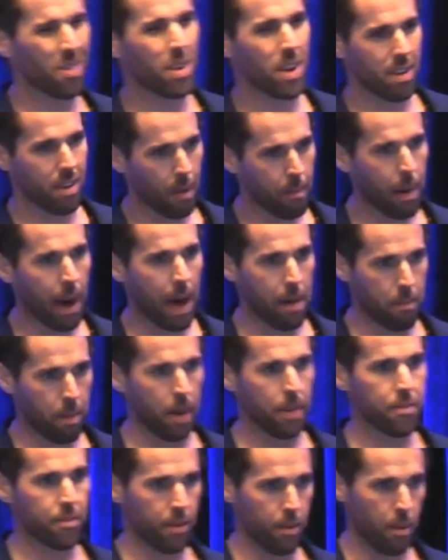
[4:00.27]
okay, a pipe
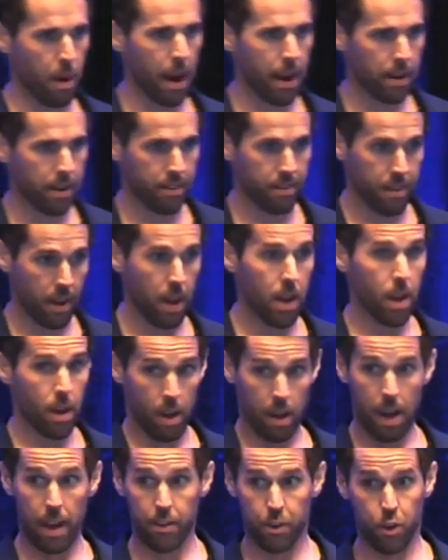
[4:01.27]
busted, right? Because
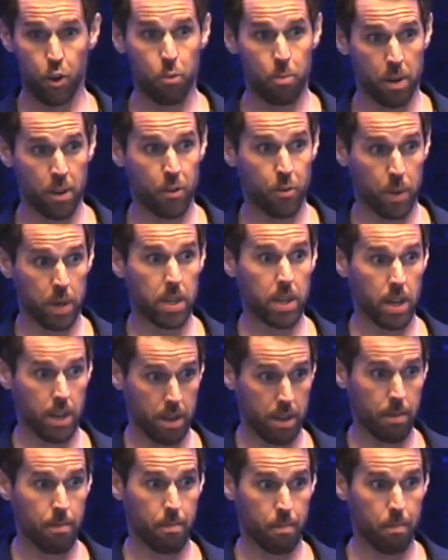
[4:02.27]
as humans, we
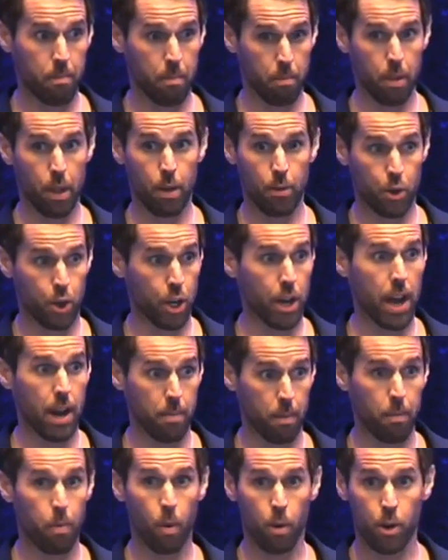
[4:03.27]
tend to blow shit out
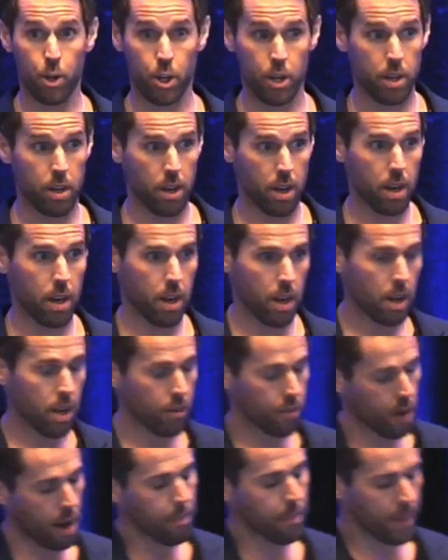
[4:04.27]
of proportion.
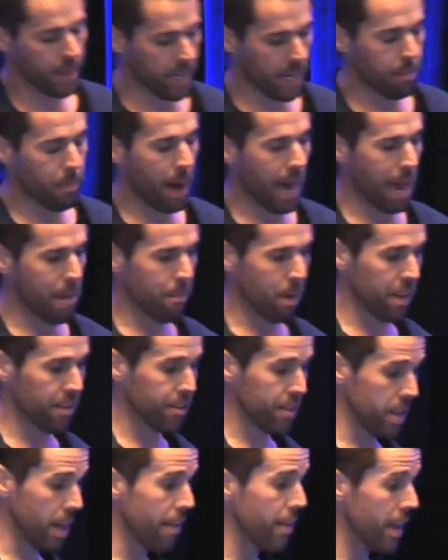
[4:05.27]
So I'm thinking a pipe
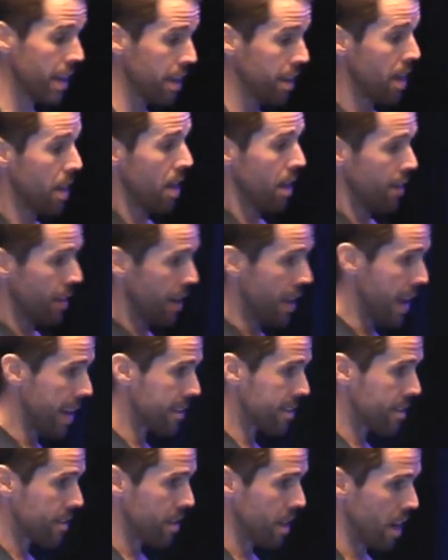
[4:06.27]
busted. And then the
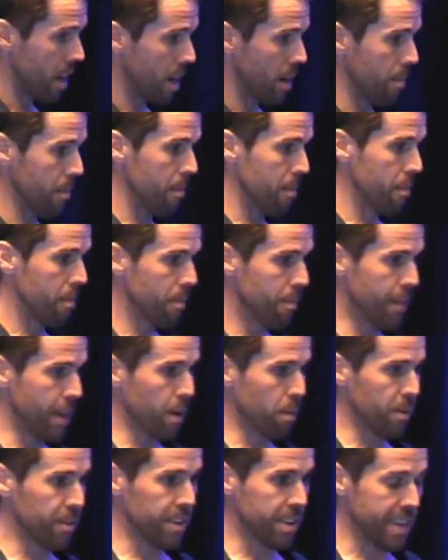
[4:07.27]
next um,
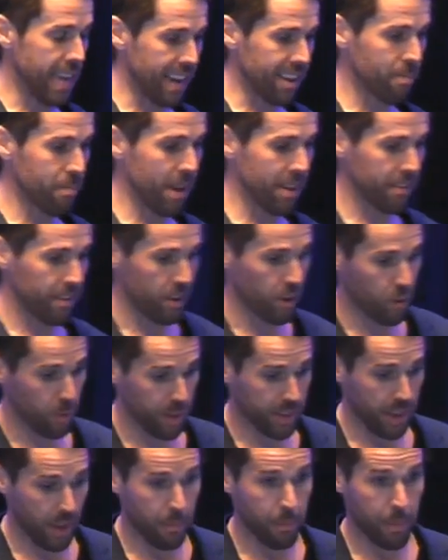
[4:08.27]
thing was a text message
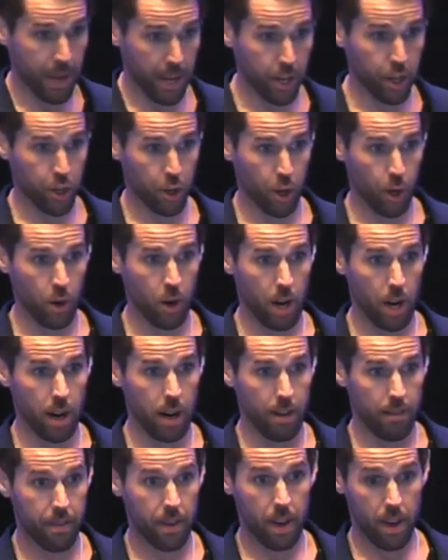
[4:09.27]
with a picture
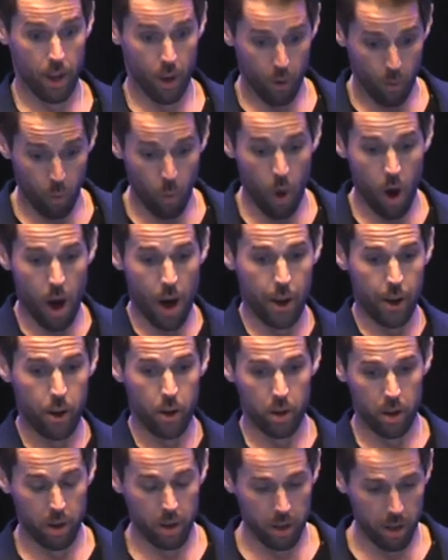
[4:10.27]
of
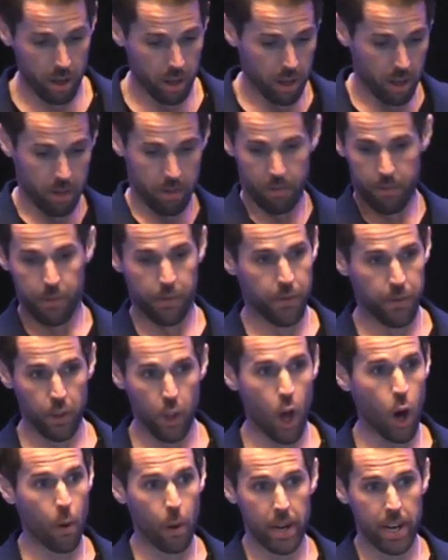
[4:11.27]
water
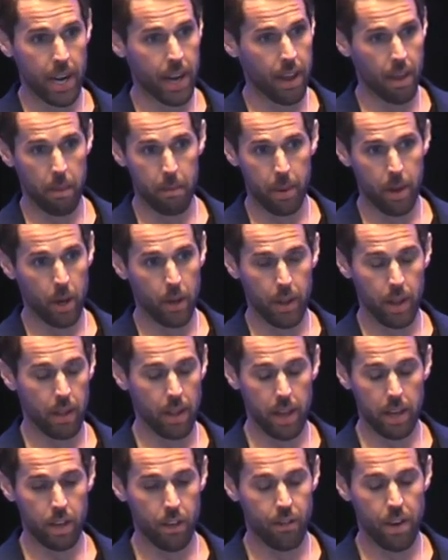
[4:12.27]
flowing into the building
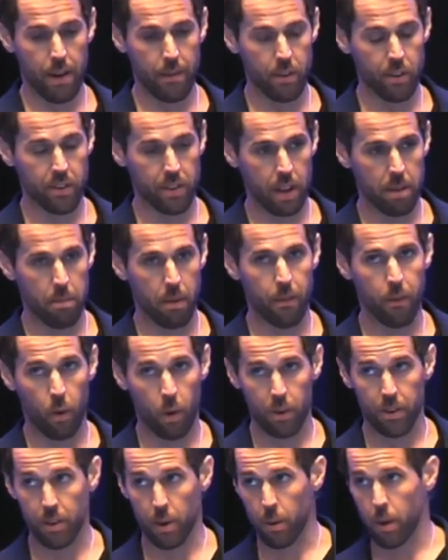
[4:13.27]
like you've never seen
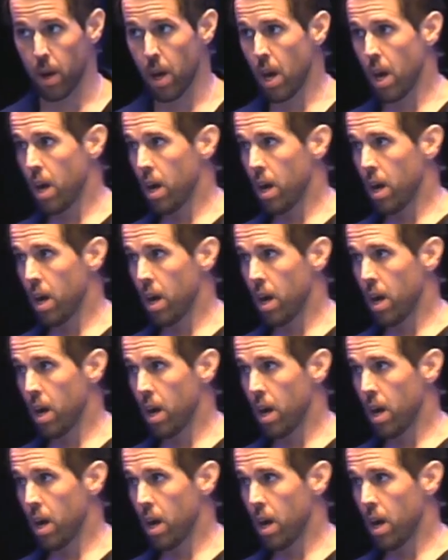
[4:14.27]
before. So,